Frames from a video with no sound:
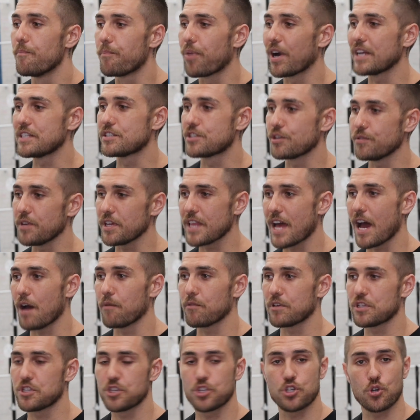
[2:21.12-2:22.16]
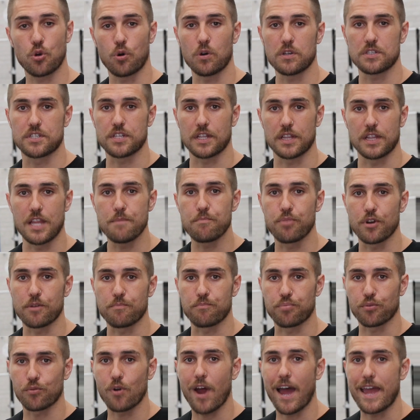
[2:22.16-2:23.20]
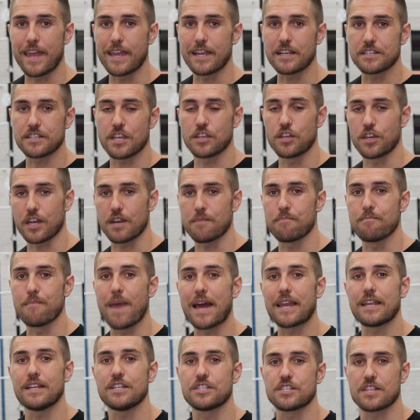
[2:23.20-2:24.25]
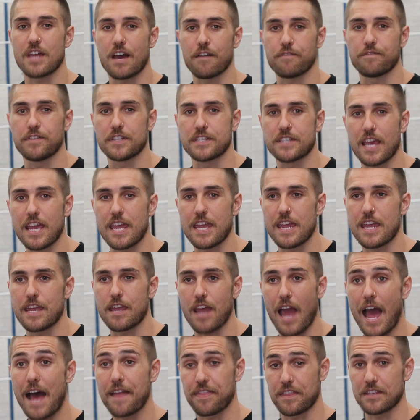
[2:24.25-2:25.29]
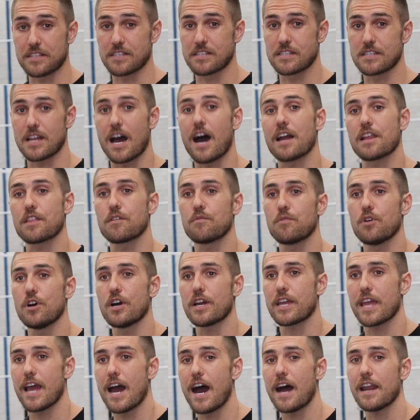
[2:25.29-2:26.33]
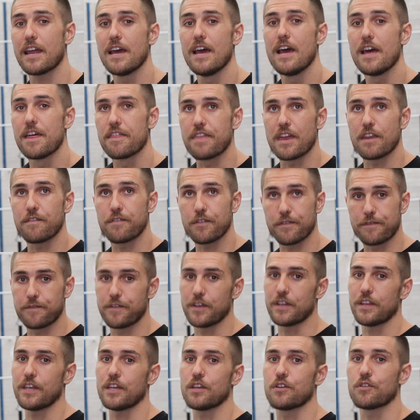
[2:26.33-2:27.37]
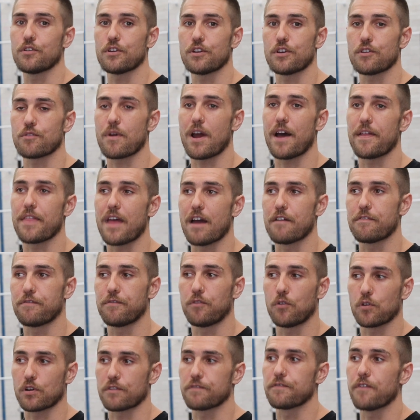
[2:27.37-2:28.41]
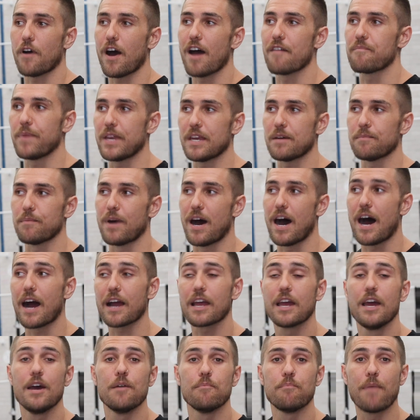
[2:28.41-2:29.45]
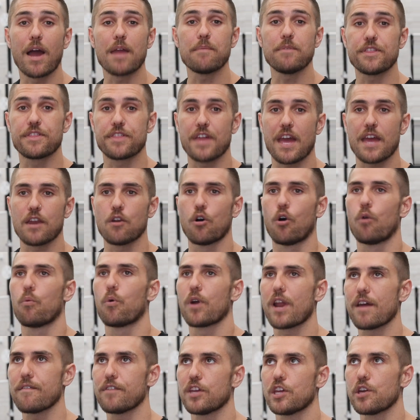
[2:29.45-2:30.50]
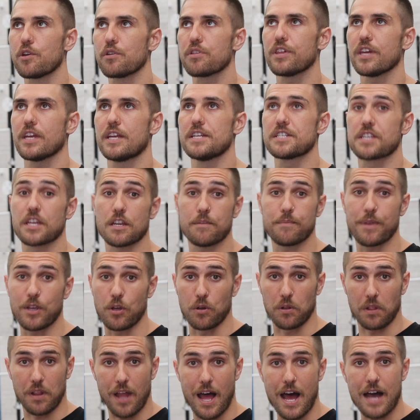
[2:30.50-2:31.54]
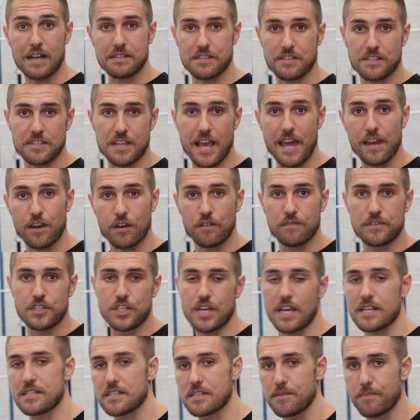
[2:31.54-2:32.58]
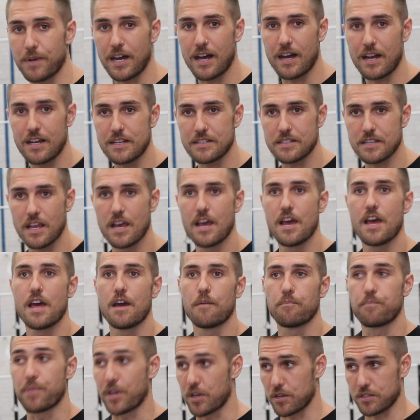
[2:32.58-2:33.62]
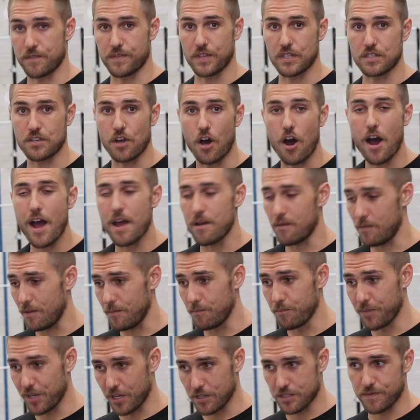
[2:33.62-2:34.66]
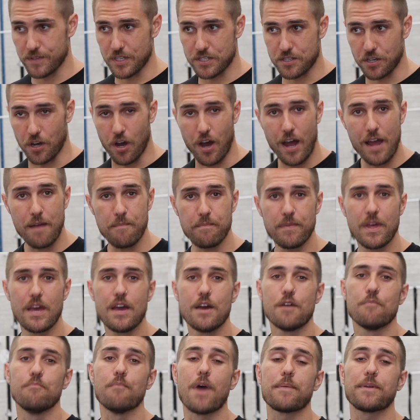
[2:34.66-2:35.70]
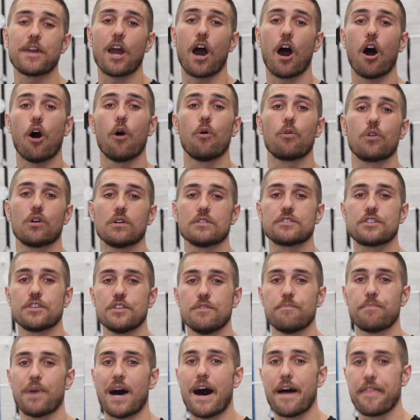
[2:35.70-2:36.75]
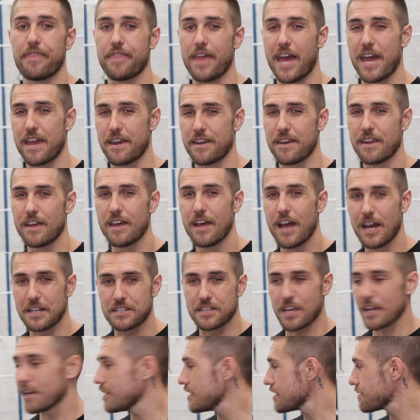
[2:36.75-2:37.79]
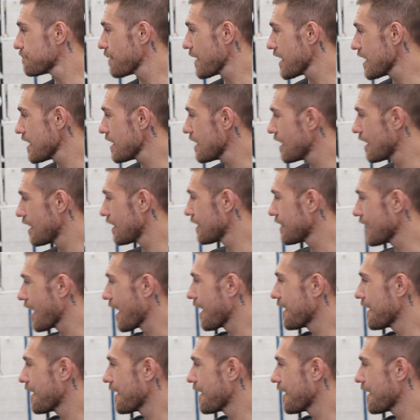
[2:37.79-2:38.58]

By doing that with short, deliberate breaks, you're going to manage that fatigue at the start of the workout. Then if you're feeling good at around that 4 to 5 minute mark, maybe then, or whatever you think is going to be your last set of chest to bars, because of the time, maybe hold on to the bar then. It's going to just be,